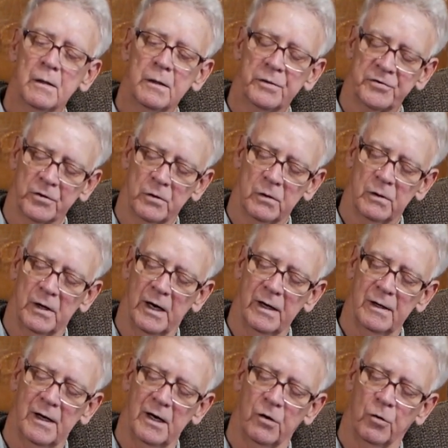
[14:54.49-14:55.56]
So
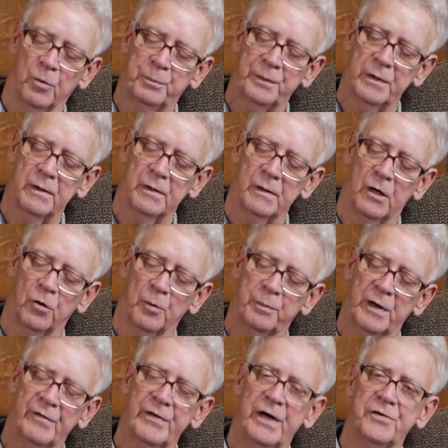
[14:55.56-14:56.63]
I hope
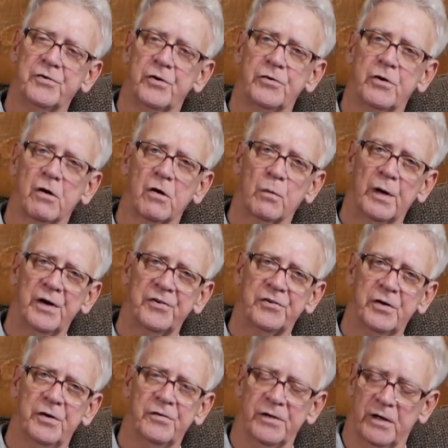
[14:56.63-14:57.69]
I've answered your questions.